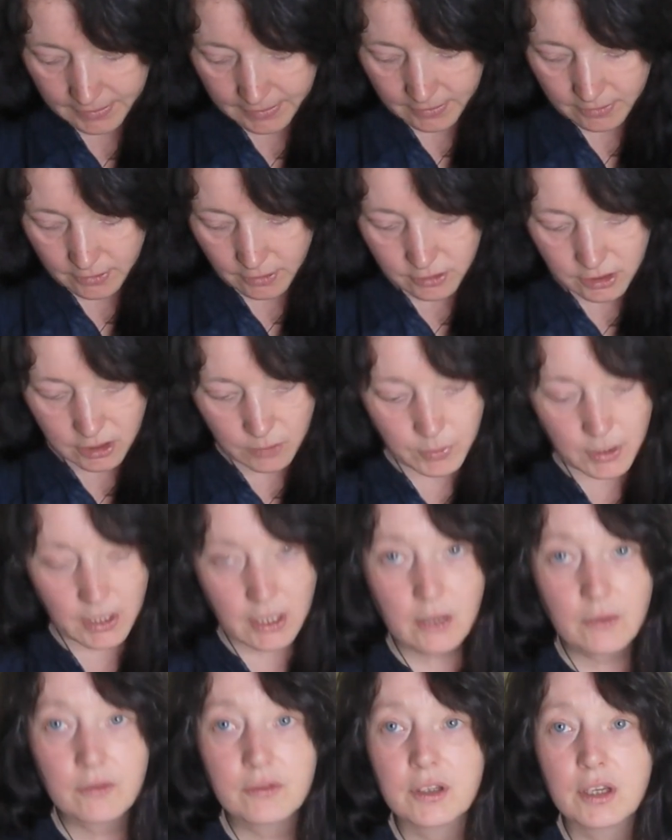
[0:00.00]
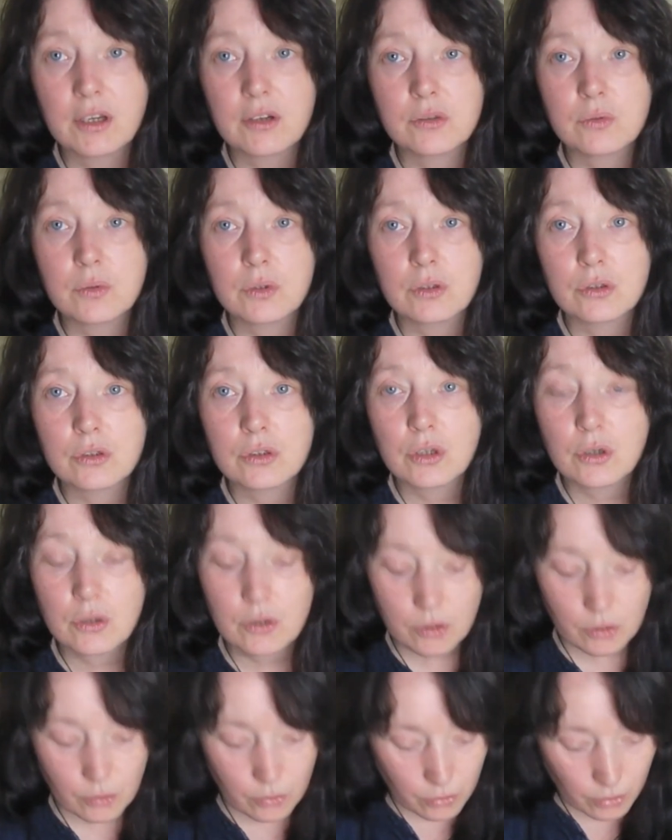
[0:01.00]
not to be confused with the
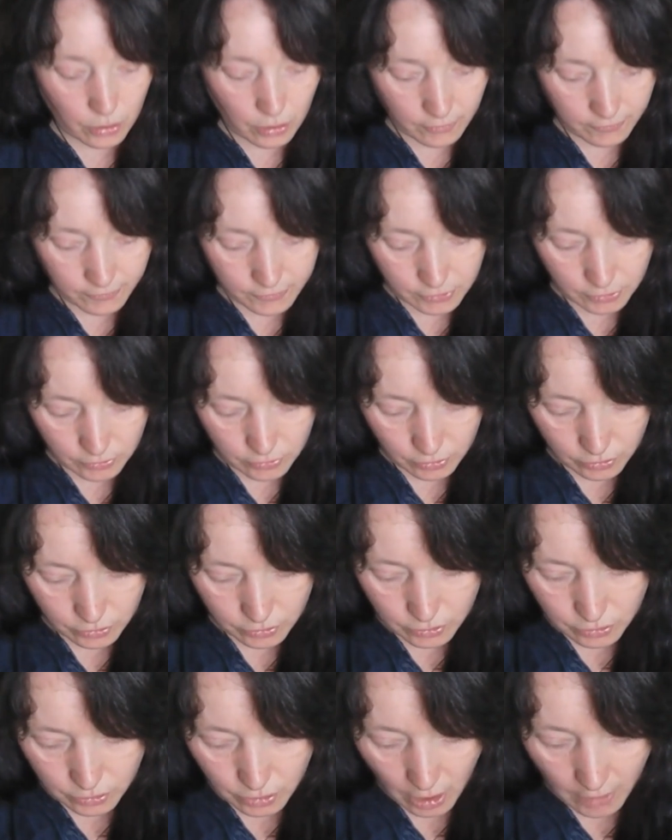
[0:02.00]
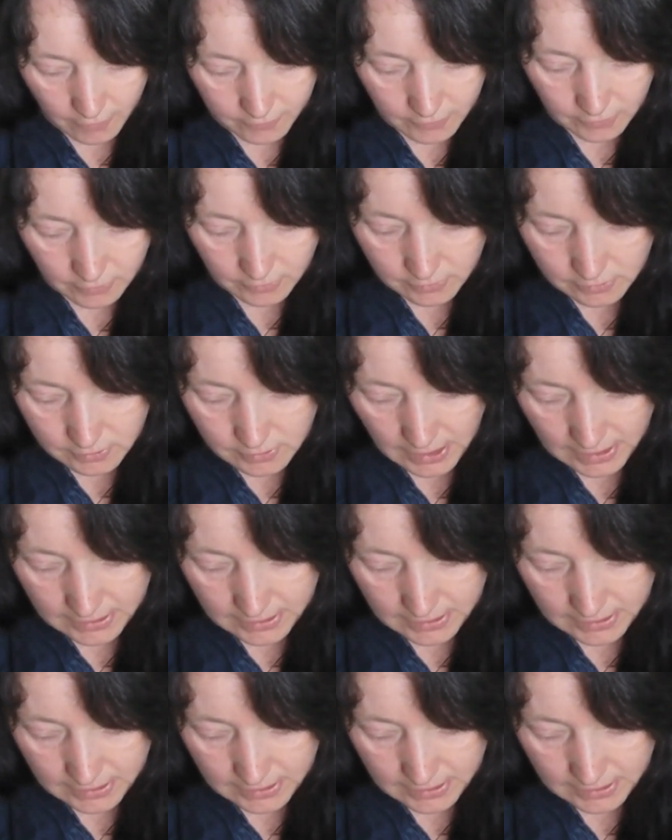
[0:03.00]
Susan Crawford who does novels, I